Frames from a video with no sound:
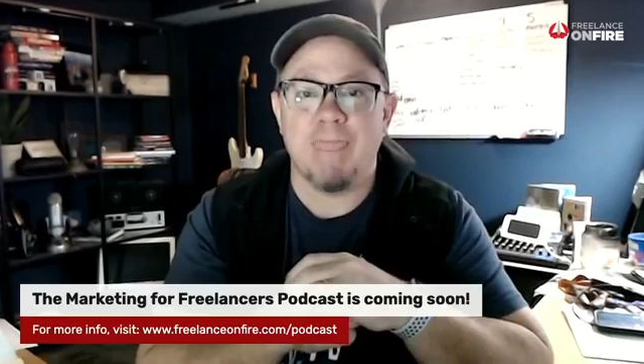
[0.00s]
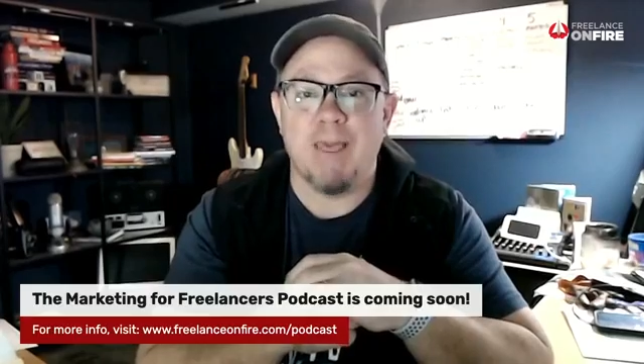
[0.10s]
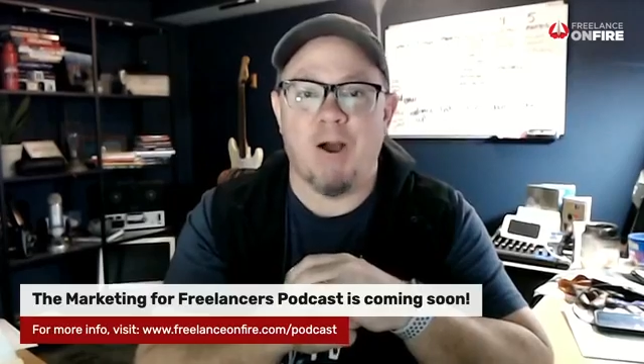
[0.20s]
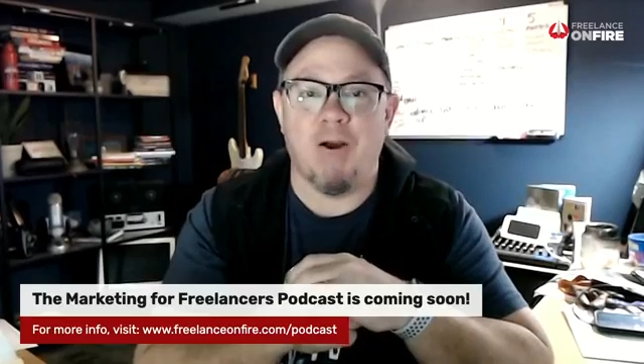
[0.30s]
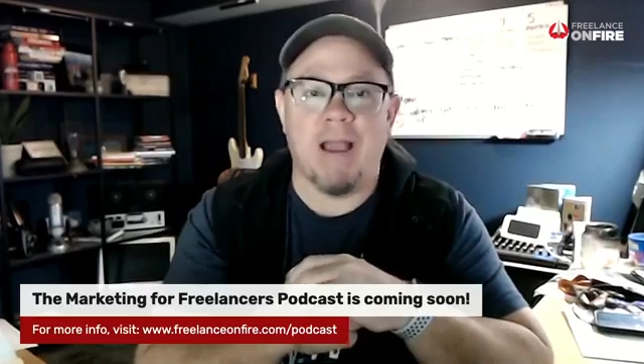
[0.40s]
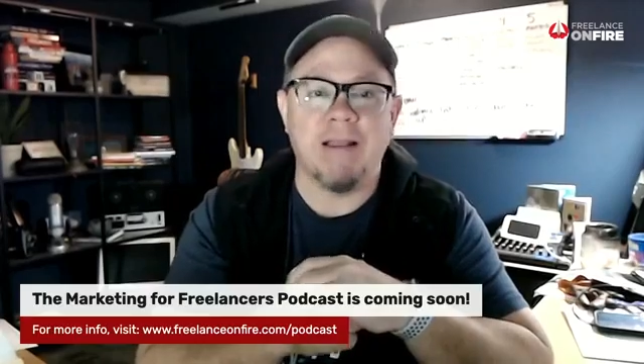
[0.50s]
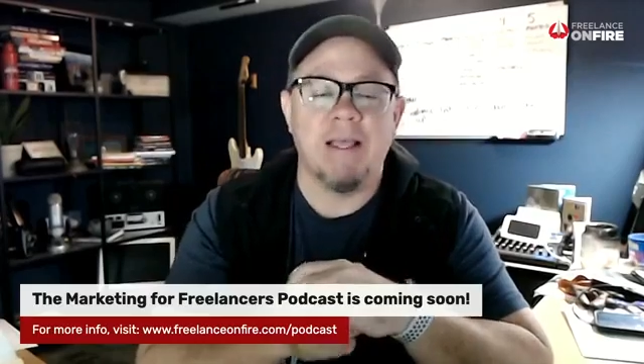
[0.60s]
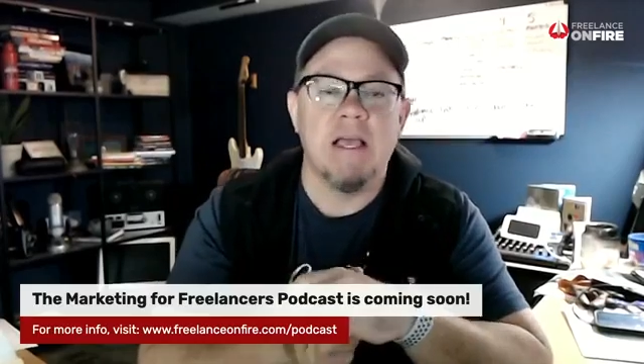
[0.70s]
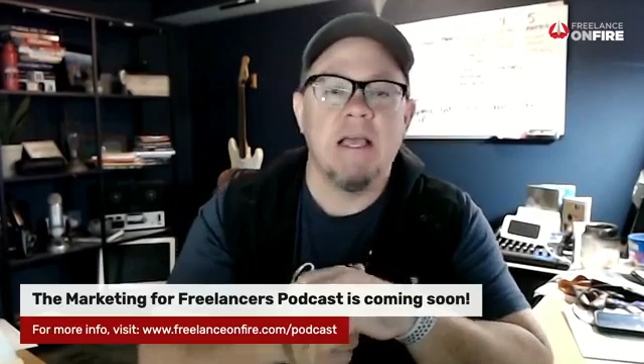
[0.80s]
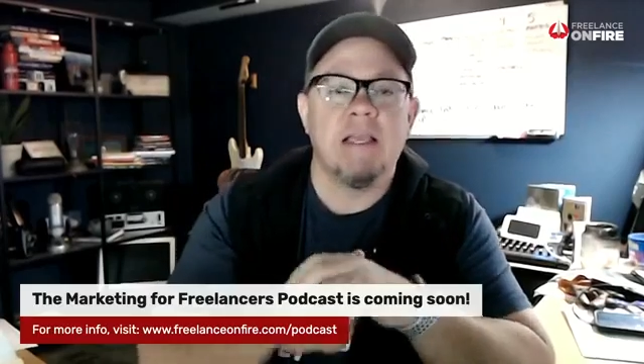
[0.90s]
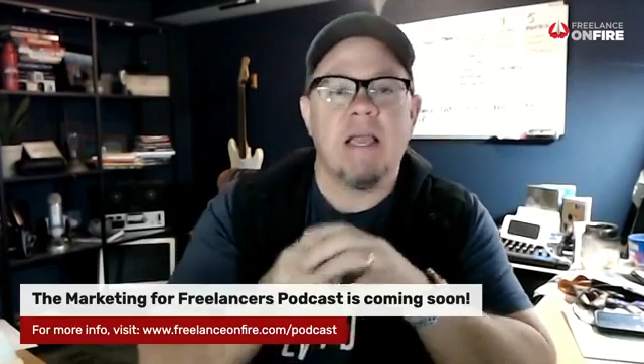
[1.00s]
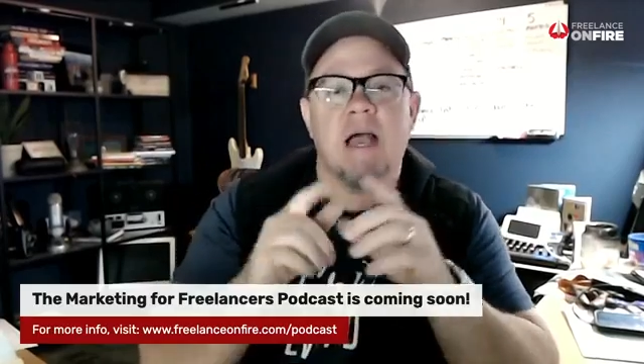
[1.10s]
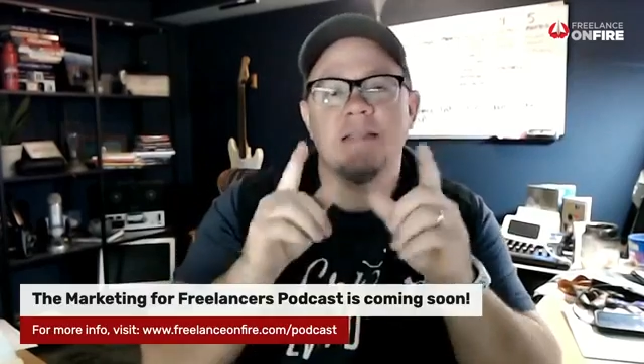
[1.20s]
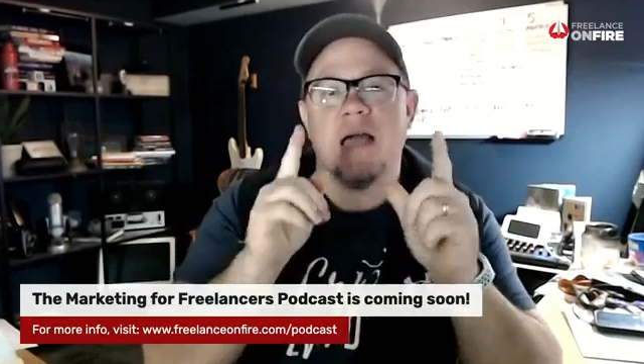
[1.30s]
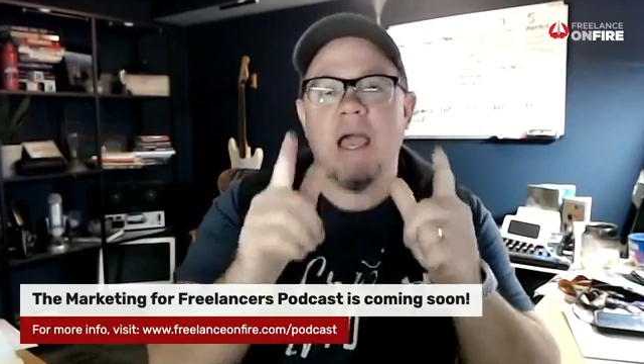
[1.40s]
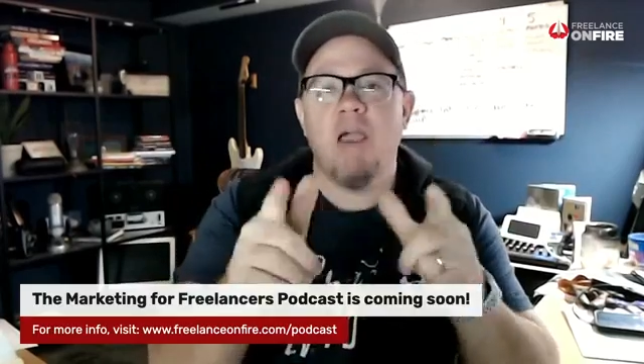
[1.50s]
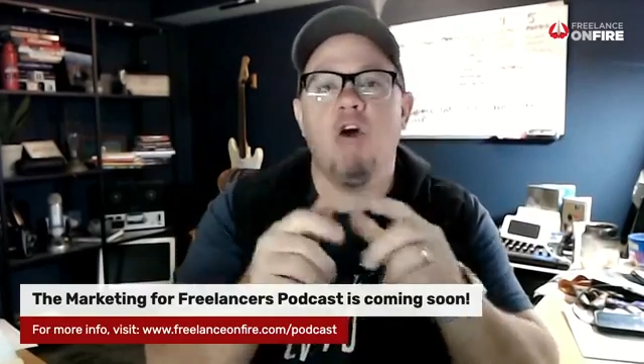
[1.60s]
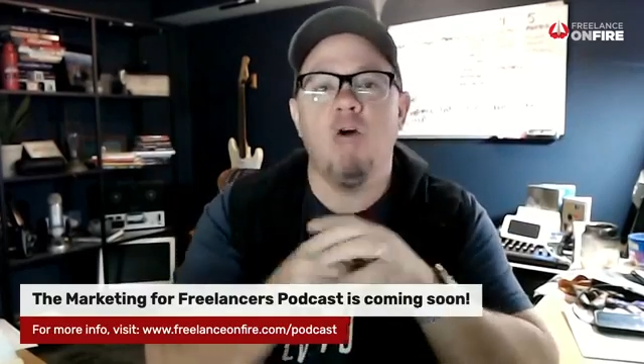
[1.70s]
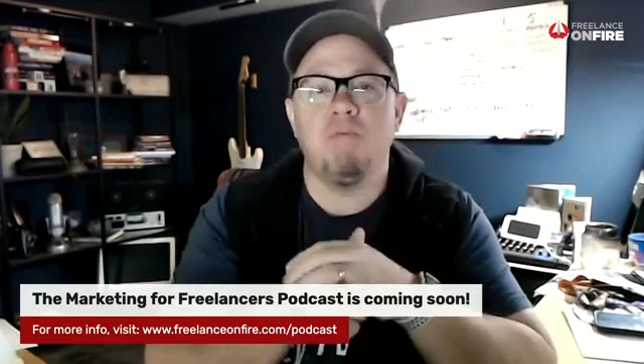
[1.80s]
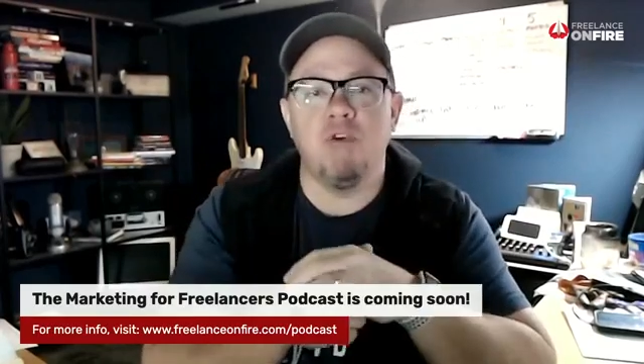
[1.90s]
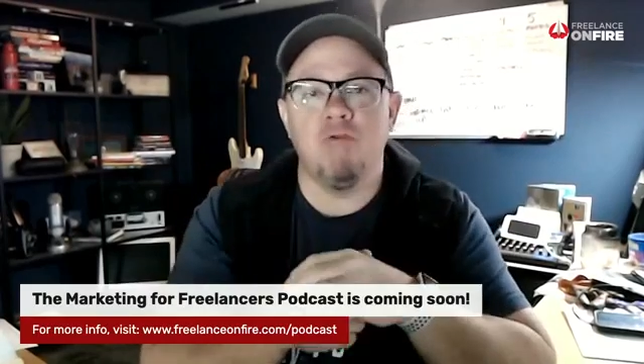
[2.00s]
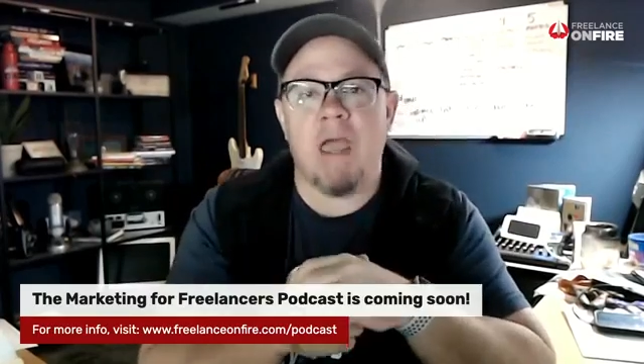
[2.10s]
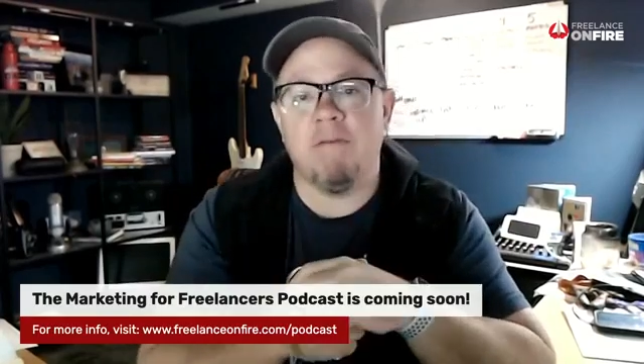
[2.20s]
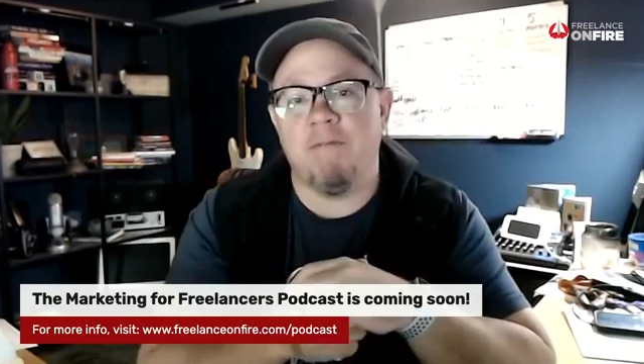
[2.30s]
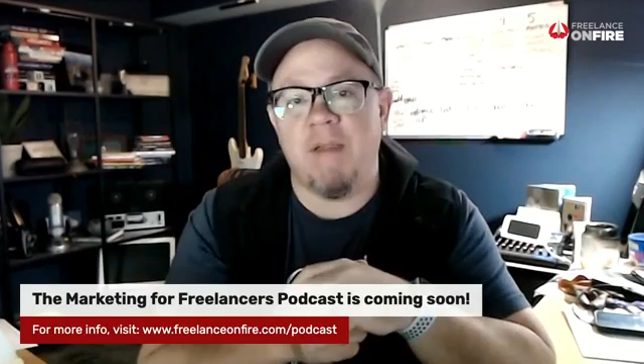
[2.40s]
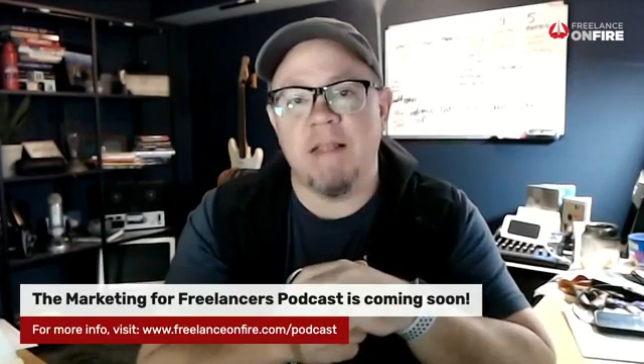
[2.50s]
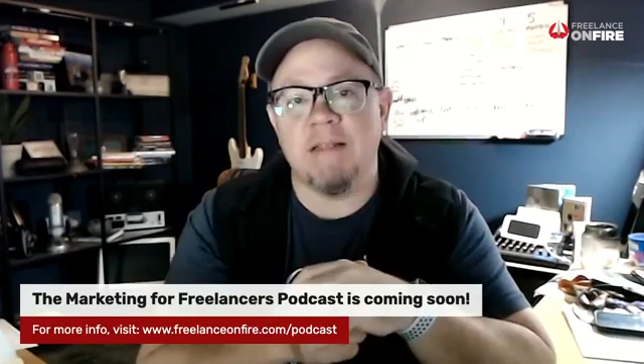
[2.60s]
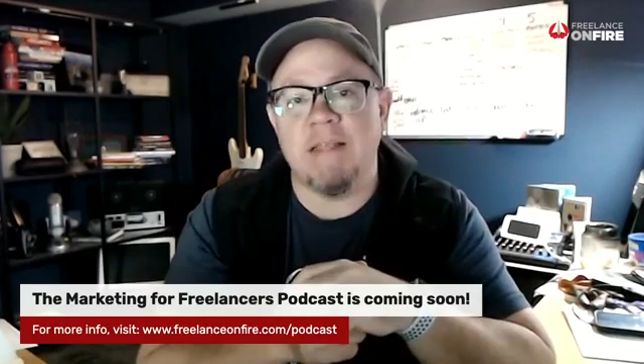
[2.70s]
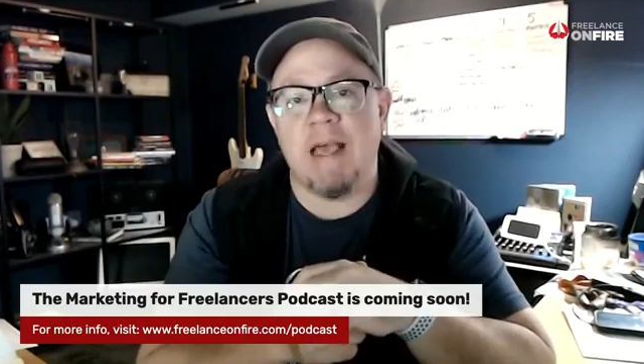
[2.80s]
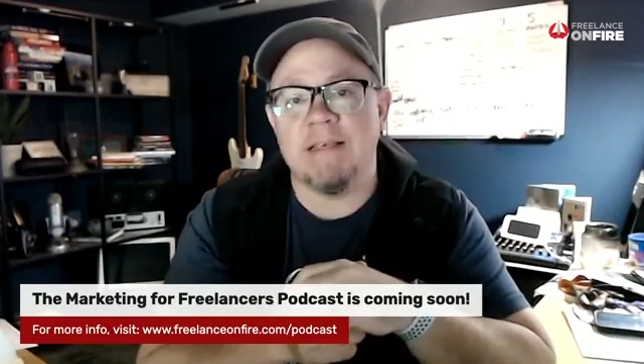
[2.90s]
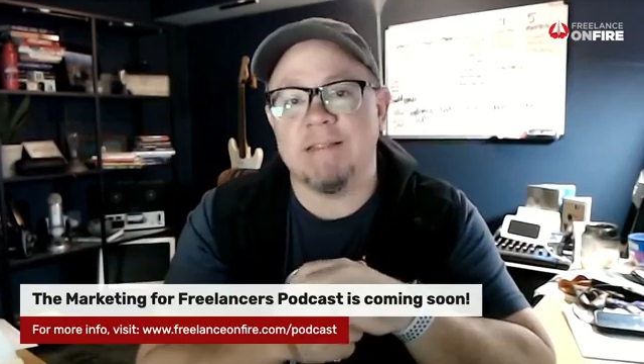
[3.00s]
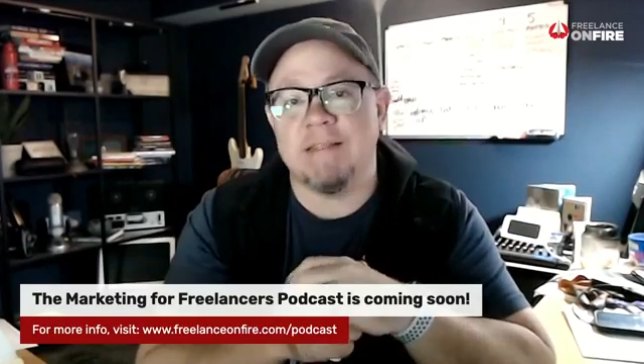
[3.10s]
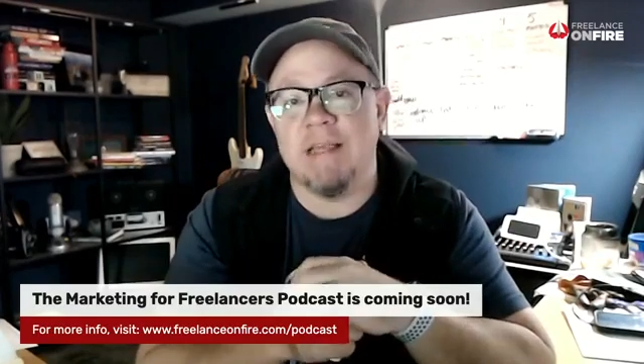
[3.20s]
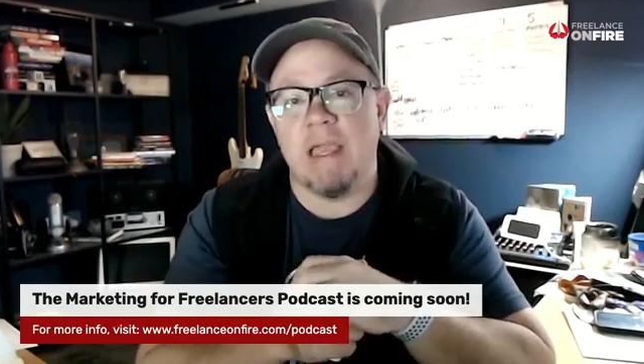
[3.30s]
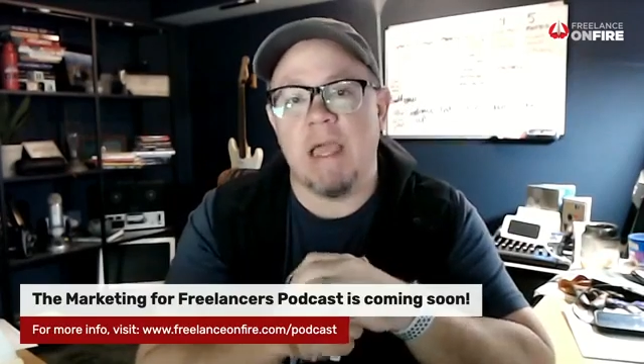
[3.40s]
All right. Guys, I hope you have a fantastic day.